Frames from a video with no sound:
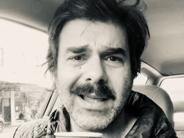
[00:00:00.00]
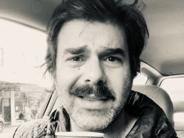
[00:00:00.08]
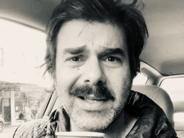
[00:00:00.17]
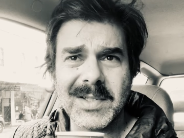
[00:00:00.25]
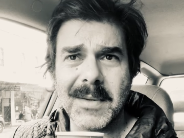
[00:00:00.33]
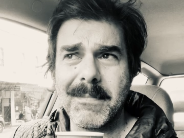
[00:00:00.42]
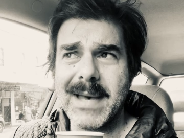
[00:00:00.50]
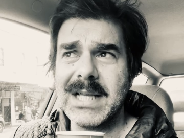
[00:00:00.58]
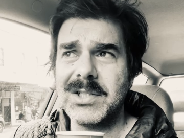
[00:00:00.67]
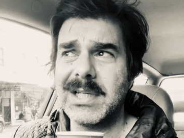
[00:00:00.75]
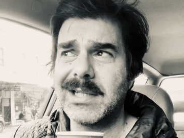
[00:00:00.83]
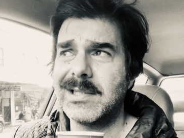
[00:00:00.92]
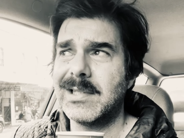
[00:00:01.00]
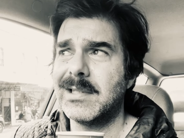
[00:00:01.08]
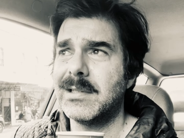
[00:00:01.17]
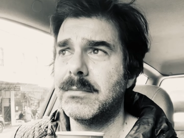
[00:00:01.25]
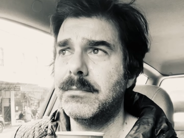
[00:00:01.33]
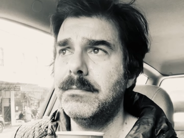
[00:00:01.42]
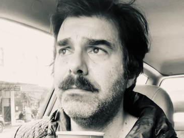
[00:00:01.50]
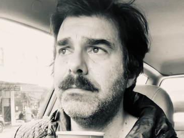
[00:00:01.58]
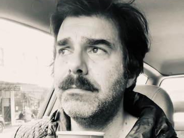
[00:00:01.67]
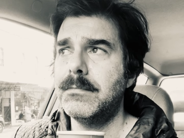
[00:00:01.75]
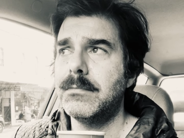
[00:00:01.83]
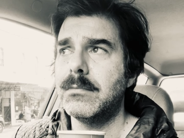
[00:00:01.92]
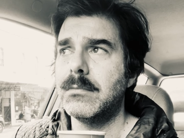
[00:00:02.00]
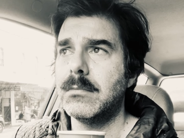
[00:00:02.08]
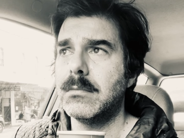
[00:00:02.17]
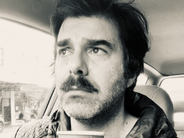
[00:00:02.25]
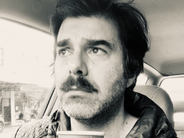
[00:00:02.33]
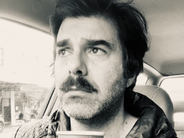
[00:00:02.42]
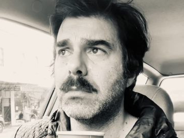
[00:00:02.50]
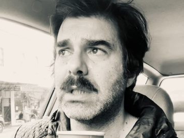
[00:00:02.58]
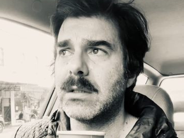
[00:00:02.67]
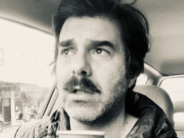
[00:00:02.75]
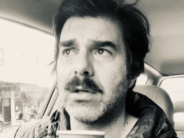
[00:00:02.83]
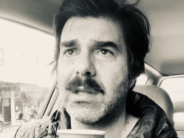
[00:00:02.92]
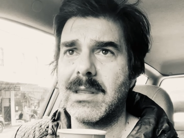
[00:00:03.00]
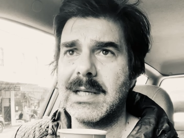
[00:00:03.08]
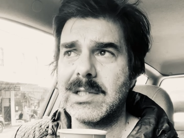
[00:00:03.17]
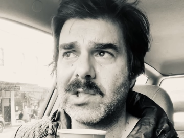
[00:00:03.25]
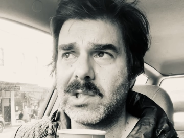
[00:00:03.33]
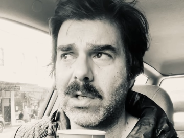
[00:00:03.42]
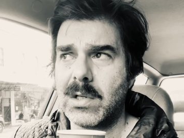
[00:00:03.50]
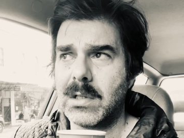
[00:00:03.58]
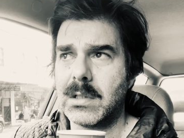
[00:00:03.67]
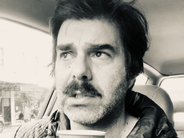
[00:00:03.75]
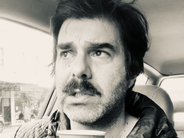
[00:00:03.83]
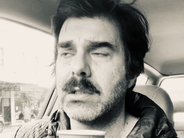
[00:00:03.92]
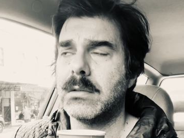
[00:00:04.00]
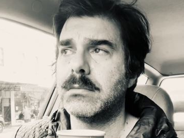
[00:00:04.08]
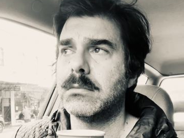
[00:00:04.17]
There's a magic to a lot of these songs